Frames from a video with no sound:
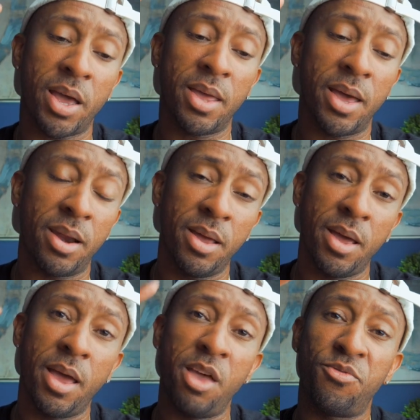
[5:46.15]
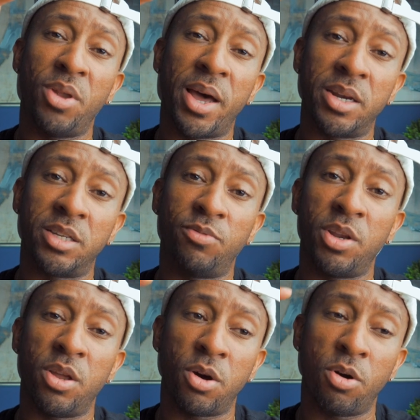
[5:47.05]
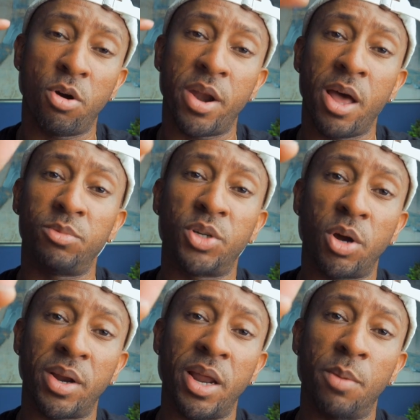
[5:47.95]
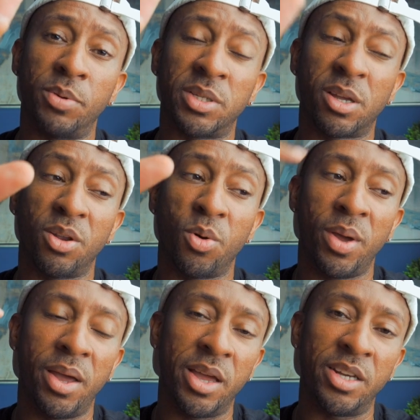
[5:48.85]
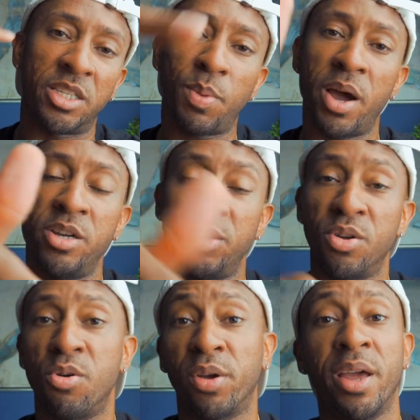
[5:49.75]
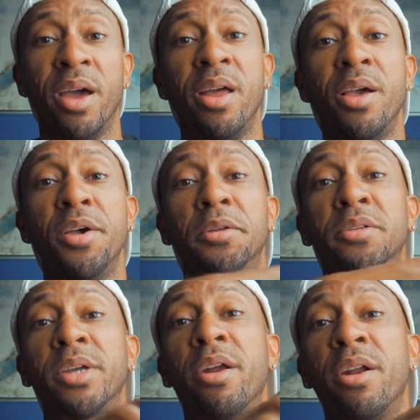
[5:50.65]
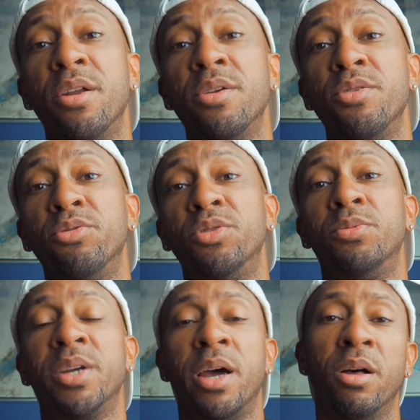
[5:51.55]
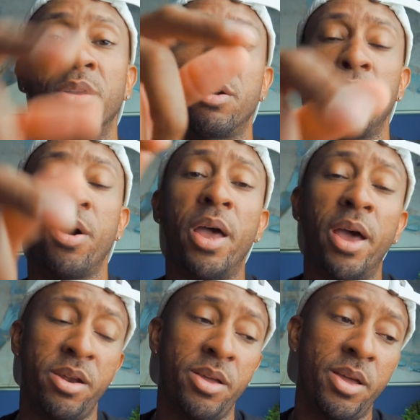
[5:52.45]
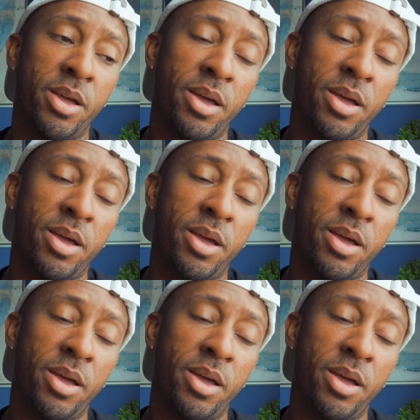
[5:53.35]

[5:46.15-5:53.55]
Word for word: Again, if you like this video or it helps you out in any particular way, inspired you to go get started on your YouTube channel, go ahead